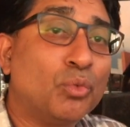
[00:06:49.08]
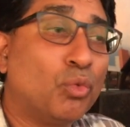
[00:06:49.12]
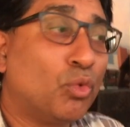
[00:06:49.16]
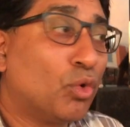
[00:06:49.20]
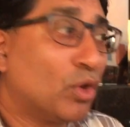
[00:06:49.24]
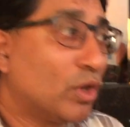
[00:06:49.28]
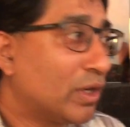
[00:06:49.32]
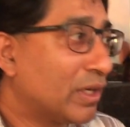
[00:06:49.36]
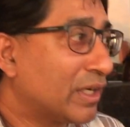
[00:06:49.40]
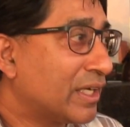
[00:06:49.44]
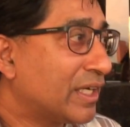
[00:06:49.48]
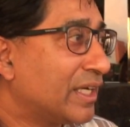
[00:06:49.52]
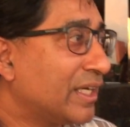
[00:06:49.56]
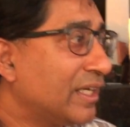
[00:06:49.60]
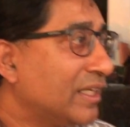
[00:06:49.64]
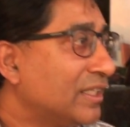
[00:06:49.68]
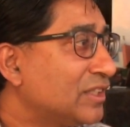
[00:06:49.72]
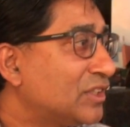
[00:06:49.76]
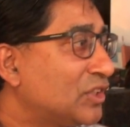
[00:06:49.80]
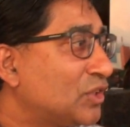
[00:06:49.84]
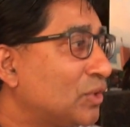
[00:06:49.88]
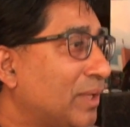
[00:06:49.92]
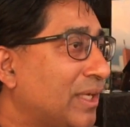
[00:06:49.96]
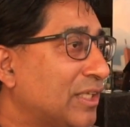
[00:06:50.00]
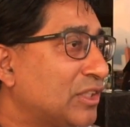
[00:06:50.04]
work, is
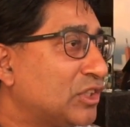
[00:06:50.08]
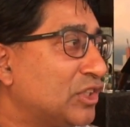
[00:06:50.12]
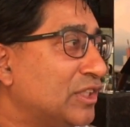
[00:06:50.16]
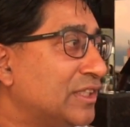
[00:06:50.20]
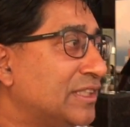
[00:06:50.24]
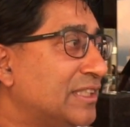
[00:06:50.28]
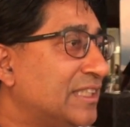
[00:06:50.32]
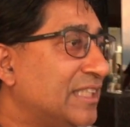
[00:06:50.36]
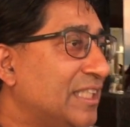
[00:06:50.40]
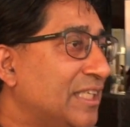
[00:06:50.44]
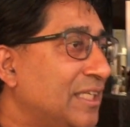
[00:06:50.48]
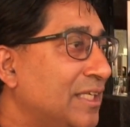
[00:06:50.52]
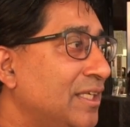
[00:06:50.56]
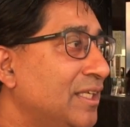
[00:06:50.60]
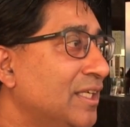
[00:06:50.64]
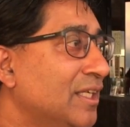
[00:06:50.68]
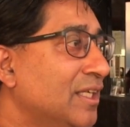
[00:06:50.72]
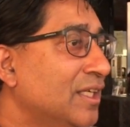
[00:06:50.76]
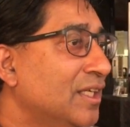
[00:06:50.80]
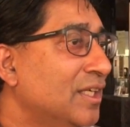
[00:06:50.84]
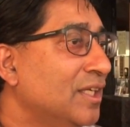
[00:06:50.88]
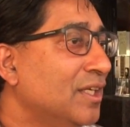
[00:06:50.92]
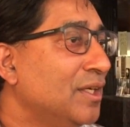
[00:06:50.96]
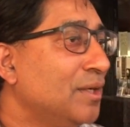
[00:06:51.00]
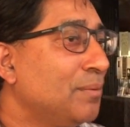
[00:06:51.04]
to actually see
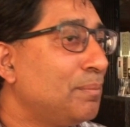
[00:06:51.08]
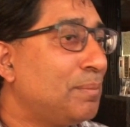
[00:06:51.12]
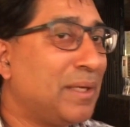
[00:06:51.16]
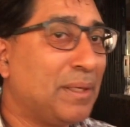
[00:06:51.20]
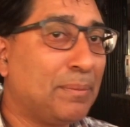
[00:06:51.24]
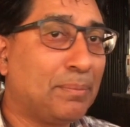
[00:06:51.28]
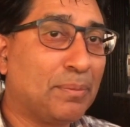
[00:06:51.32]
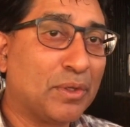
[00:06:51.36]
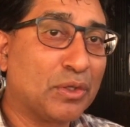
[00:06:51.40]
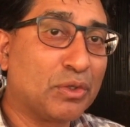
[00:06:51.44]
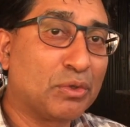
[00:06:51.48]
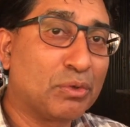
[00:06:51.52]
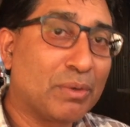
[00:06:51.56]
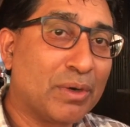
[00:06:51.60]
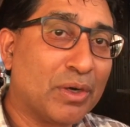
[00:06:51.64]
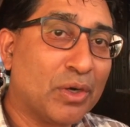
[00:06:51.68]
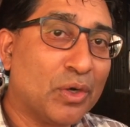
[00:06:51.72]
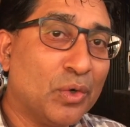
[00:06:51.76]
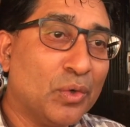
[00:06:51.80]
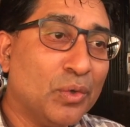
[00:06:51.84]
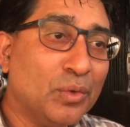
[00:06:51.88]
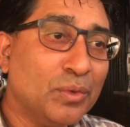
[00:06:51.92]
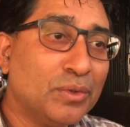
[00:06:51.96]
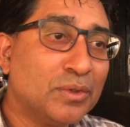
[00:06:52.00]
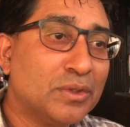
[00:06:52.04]
people
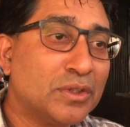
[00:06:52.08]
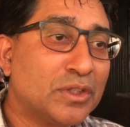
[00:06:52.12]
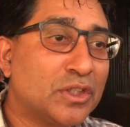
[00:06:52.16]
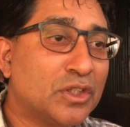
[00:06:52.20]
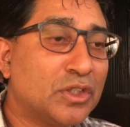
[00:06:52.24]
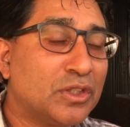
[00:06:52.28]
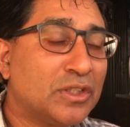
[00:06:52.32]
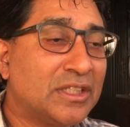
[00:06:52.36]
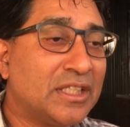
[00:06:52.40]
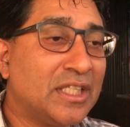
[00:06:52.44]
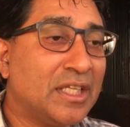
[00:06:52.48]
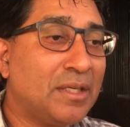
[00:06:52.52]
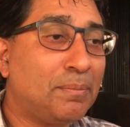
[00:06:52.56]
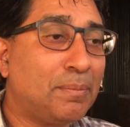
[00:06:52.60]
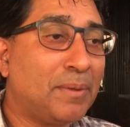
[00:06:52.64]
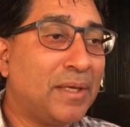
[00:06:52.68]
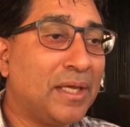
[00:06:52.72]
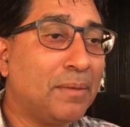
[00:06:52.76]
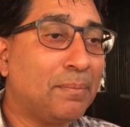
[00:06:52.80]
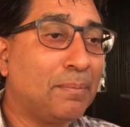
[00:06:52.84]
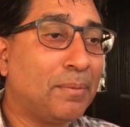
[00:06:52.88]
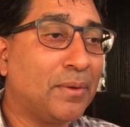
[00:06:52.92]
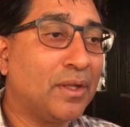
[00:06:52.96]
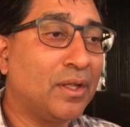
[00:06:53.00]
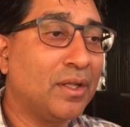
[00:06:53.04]
grow, to see
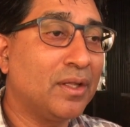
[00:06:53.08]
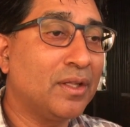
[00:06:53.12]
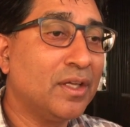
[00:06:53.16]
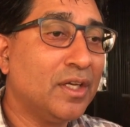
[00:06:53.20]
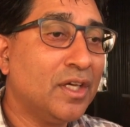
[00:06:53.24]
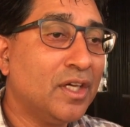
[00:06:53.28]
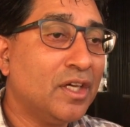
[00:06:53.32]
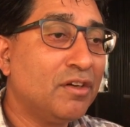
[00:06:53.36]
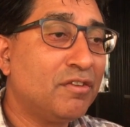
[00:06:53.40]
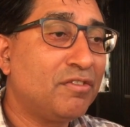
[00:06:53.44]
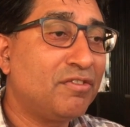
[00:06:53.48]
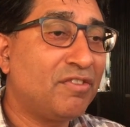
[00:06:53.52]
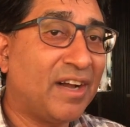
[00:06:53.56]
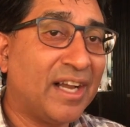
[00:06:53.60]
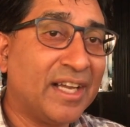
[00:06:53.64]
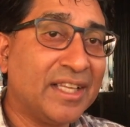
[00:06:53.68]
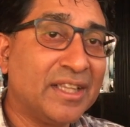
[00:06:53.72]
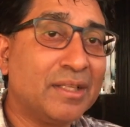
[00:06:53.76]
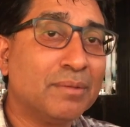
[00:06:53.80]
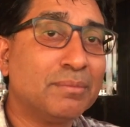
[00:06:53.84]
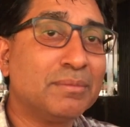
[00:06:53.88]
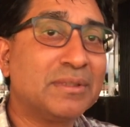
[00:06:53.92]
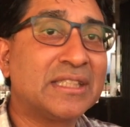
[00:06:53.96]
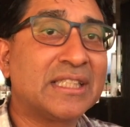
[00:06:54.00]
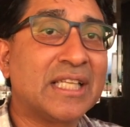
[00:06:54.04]
people find
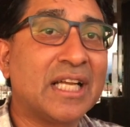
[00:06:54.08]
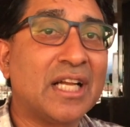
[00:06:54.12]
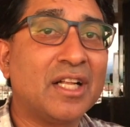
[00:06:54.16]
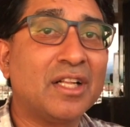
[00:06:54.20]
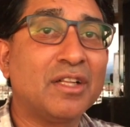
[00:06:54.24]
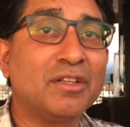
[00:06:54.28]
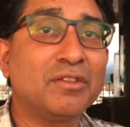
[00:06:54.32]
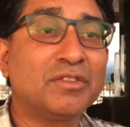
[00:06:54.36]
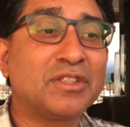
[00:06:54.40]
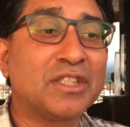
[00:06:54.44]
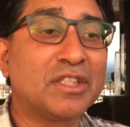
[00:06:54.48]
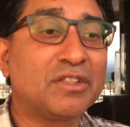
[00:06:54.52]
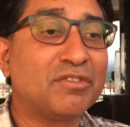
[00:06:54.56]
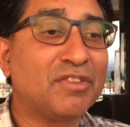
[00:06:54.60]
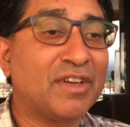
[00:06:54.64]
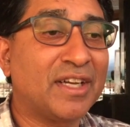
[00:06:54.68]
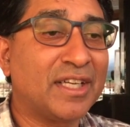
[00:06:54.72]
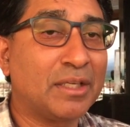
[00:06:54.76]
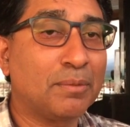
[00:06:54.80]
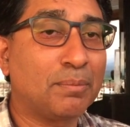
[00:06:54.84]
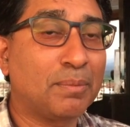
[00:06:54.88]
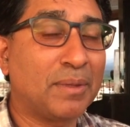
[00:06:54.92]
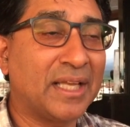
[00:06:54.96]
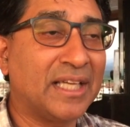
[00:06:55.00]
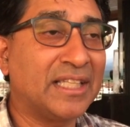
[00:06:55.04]
themselves and find
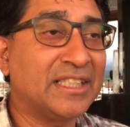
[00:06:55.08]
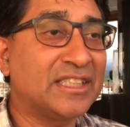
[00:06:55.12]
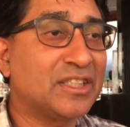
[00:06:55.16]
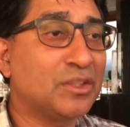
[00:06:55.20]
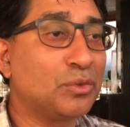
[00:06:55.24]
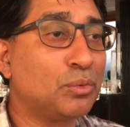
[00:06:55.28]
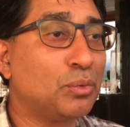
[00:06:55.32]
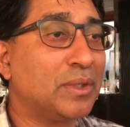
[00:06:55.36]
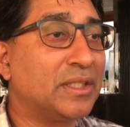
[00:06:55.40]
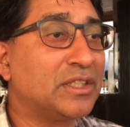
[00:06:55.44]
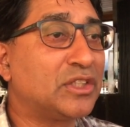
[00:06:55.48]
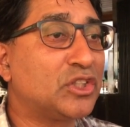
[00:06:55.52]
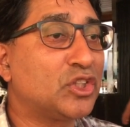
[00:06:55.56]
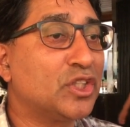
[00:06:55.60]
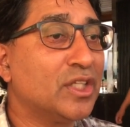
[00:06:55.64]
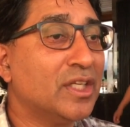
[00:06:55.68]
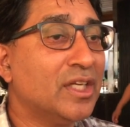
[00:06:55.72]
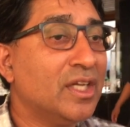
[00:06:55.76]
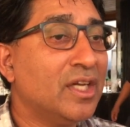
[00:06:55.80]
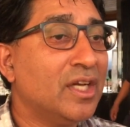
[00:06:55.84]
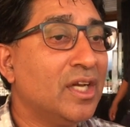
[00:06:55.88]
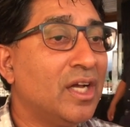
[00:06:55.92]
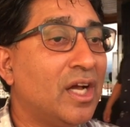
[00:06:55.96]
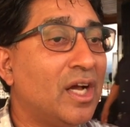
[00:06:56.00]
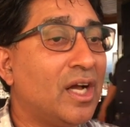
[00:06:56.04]
a place in which
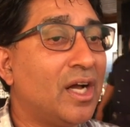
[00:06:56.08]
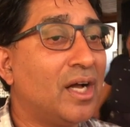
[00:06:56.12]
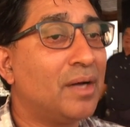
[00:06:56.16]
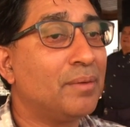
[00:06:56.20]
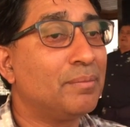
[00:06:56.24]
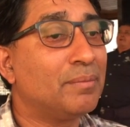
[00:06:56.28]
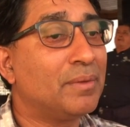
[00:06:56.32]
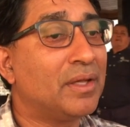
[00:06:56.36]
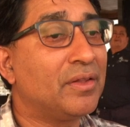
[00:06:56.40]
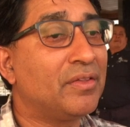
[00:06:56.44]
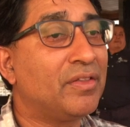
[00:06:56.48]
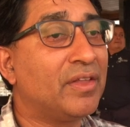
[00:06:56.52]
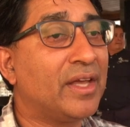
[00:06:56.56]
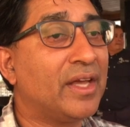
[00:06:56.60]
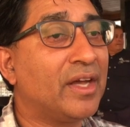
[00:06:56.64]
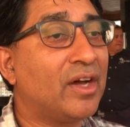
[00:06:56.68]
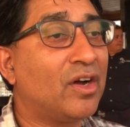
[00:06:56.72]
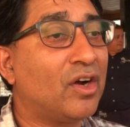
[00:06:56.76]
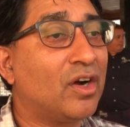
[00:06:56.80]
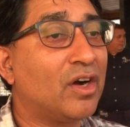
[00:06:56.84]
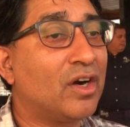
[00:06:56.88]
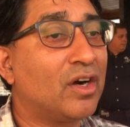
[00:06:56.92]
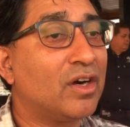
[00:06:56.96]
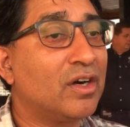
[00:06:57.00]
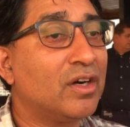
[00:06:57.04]
they
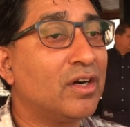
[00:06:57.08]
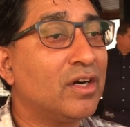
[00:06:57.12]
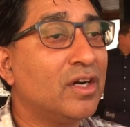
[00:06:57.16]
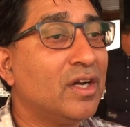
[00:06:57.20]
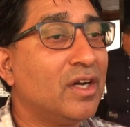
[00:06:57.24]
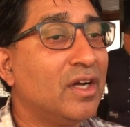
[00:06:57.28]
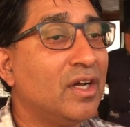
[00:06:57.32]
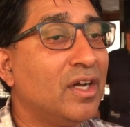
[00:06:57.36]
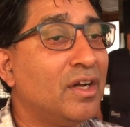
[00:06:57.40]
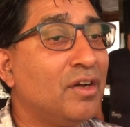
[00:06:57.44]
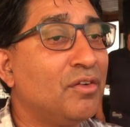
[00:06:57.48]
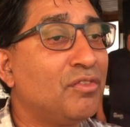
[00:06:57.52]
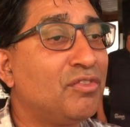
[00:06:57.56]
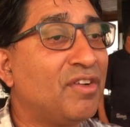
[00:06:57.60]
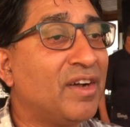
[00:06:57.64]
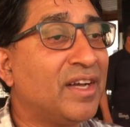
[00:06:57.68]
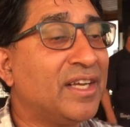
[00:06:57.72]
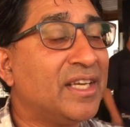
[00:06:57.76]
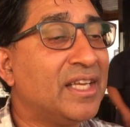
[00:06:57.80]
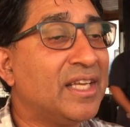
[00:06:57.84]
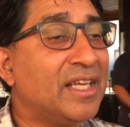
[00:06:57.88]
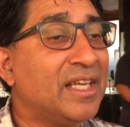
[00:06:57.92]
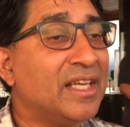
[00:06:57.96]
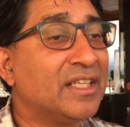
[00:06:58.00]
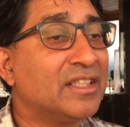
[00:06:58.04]
are
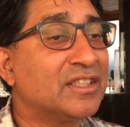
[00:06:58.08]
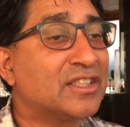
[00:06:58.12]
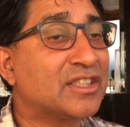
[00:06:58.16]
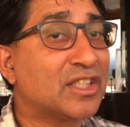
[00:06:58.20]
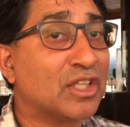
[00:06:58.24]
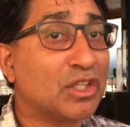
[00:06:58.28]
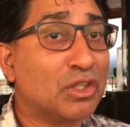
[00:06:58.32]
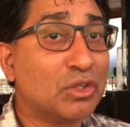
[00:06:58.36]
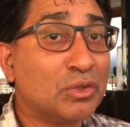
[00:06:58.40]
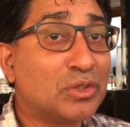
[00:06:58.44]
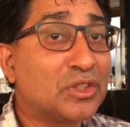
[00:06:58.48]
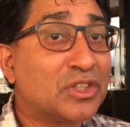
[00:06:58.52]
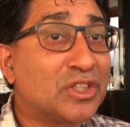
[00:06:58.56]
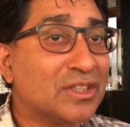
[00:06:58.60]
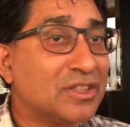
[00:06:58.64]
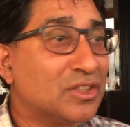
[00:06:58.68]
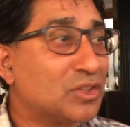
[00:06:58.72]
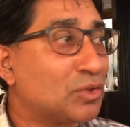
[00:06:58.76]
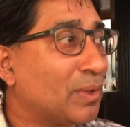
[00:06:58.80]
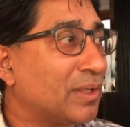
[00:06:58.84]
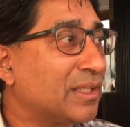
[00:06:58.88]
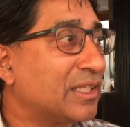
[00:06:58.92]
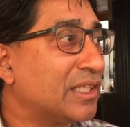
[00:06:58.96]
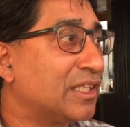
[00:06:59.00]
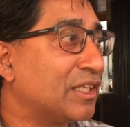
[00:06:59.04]
finding solutions
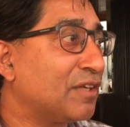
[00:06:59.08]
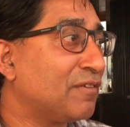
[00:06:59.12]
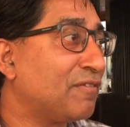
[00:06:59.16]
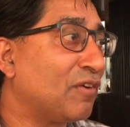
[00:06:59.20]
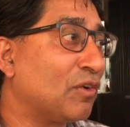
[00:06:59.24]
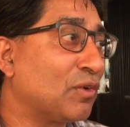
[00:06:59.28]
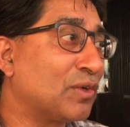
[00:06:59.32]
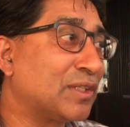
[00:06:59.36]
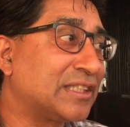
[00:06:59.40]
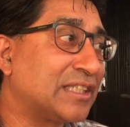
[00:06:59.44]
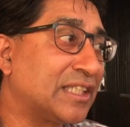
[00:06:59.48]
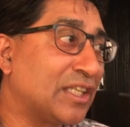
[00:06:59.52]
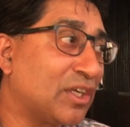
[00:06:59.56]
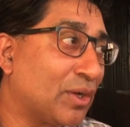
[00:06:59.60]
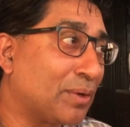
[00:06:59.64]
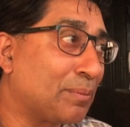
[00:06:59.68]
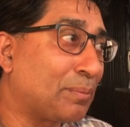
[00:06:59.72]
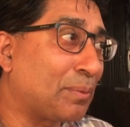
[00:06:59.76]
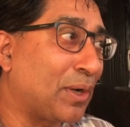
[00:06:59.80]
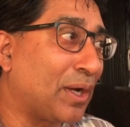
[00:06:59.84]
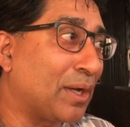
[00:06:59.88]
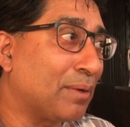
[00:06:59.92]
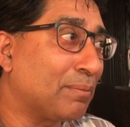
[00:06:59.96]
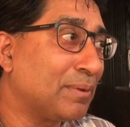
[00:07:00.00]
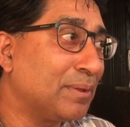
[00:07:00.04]
rather than focusing on
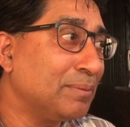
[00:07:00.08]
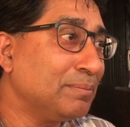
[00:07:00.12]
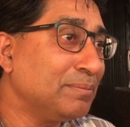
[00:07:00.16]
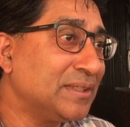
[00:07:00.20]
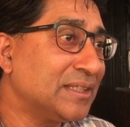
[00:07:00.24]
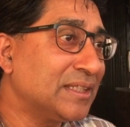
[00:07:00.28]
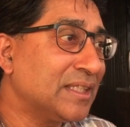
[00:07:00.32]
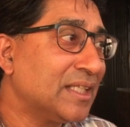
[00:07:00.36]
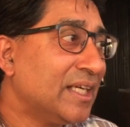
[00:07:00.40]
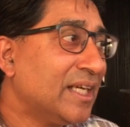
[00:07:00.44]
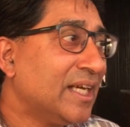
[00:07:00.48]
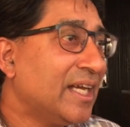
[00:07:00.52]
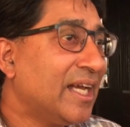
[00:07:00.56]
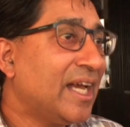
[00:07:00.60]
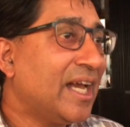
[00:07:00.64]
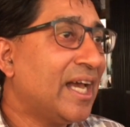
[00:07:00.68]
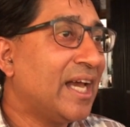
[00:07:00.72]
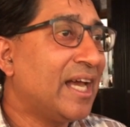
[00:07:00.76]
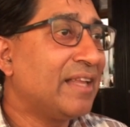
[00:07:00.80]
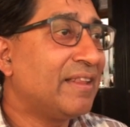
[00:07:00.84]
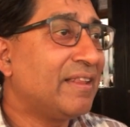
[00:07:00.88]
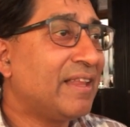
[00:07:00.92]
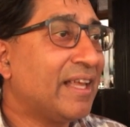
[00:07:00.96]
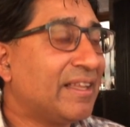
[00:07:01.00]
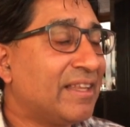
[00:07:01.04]
problems,
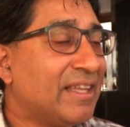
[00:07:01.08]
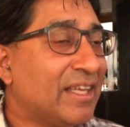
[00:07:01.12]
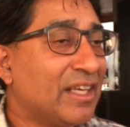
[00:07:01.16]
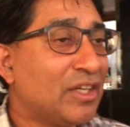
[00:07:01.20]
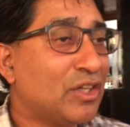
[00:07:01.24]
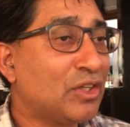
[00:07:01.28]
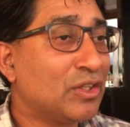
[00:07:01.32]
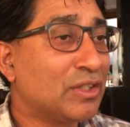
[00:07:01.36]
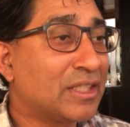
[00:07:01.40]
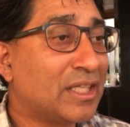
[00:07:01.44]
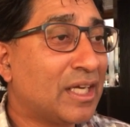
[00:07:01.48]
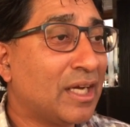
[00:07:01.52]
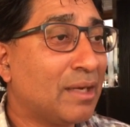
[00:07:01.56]
and that they could